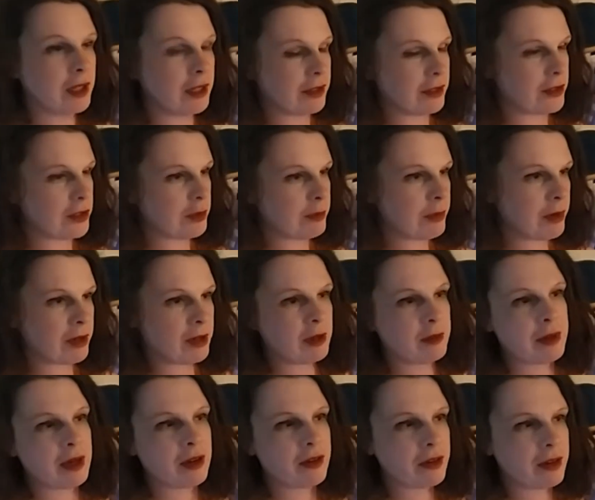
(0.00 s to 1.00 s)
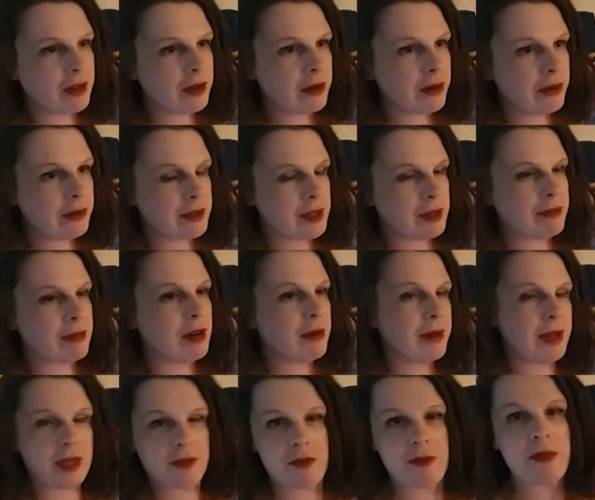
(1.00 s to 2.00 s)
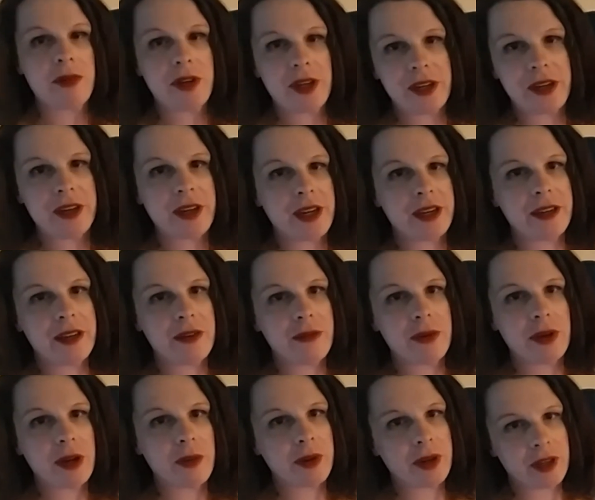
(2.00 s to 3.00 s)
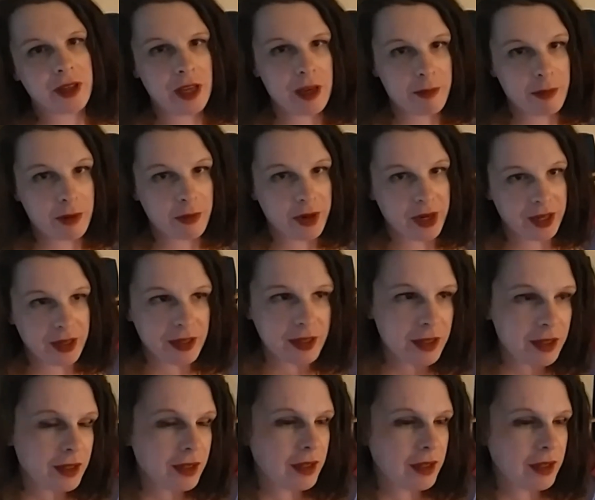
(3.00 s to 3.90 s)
It's a small amount of clothes. I probably have a pretty good idea of what I want to keep already.